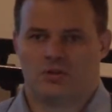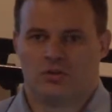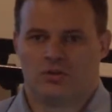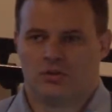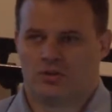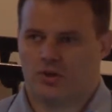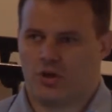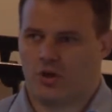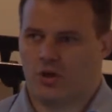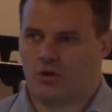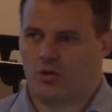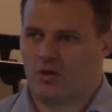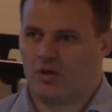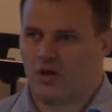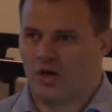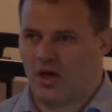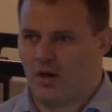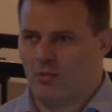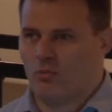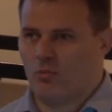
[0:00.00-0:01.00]
So
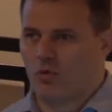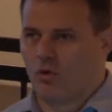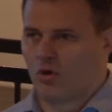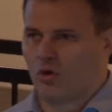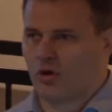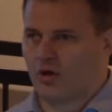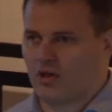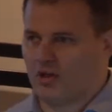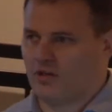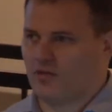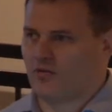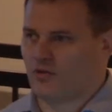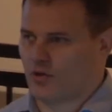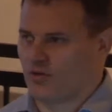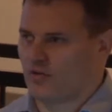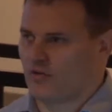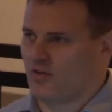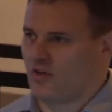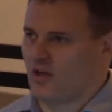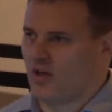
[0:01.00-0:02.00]
I'm more
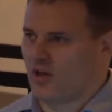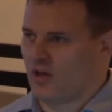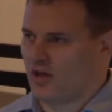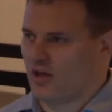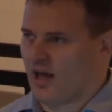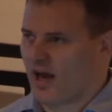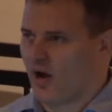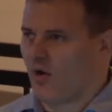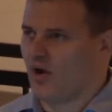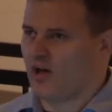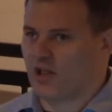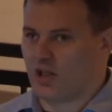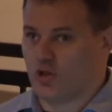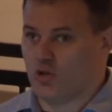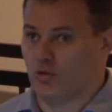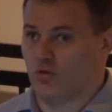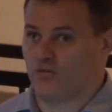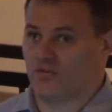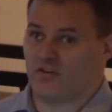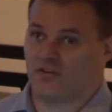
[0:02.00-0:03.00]
interested in how I can
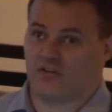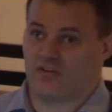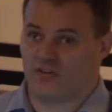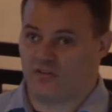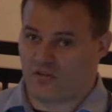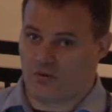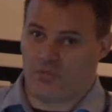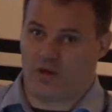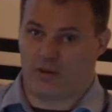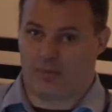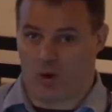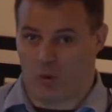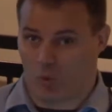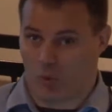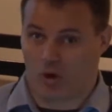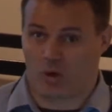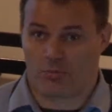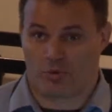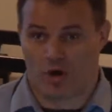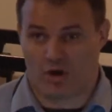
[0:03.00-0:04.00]
use these things to make my
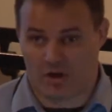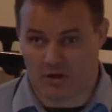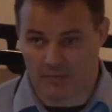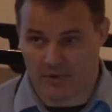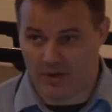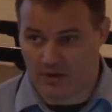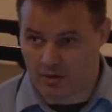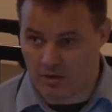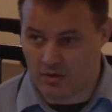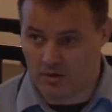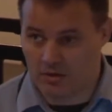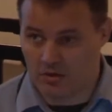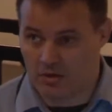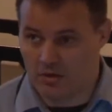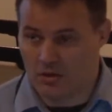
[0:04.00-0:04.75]
work product better.